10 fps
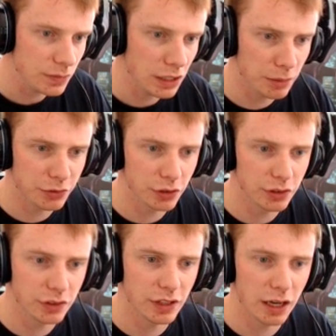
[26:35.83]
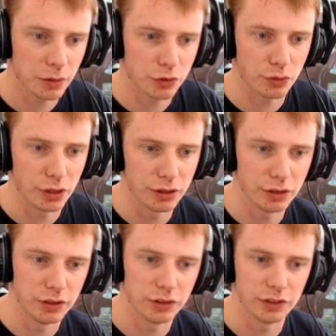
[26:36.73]
So this is how it's rendered,
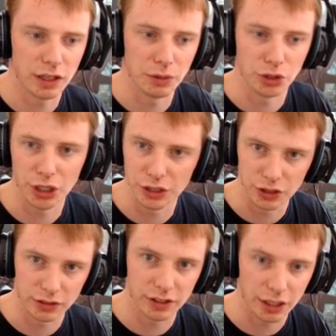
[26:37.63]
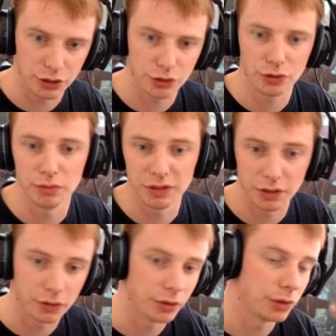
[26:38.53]
and this is how we change our texture and
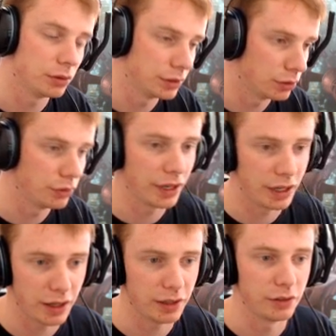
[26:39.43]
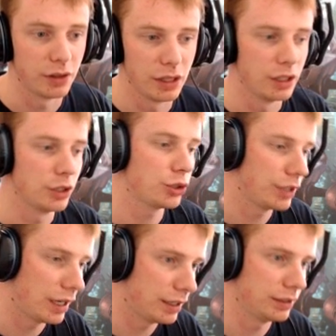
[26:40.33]
material and all that kind of
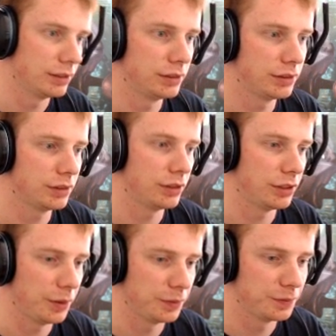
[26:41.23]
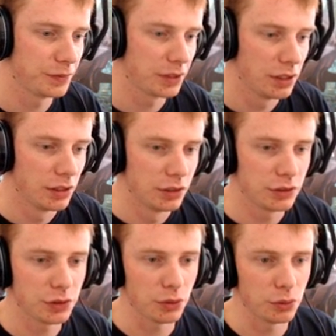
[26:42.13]
shenanigans. Okay,
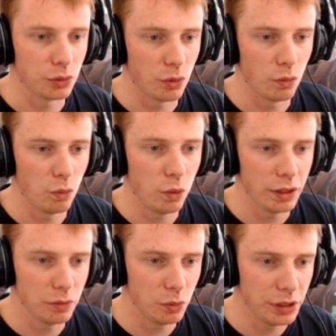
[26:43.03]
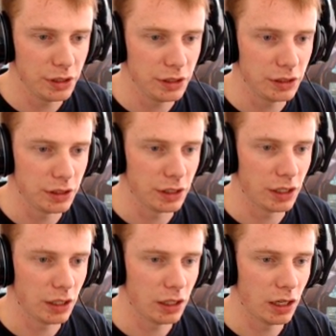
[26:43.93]
so when we
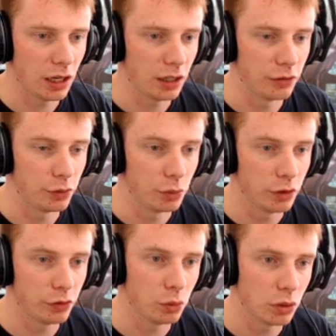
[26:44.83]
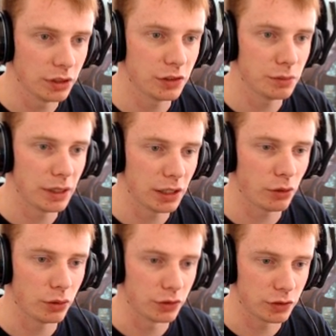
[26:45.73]
if we wanted to make our
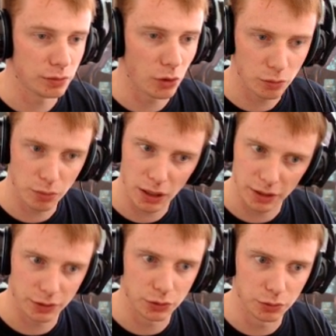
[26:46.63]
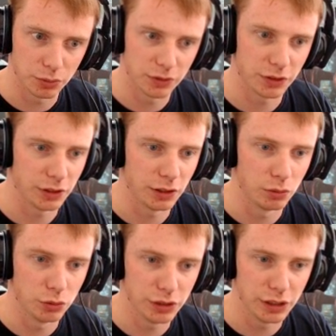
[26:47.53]
own smoke particle in particular,
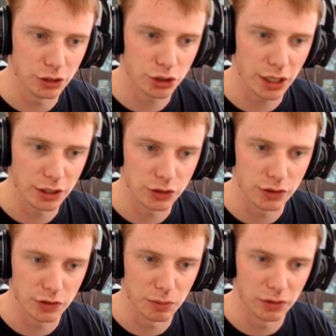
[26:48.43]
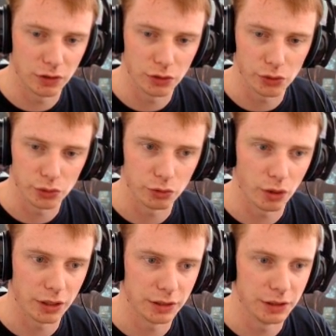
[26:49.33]
we'll need to change this material
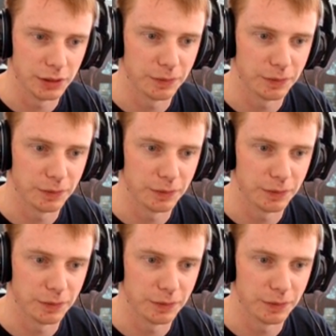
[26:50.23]
right here.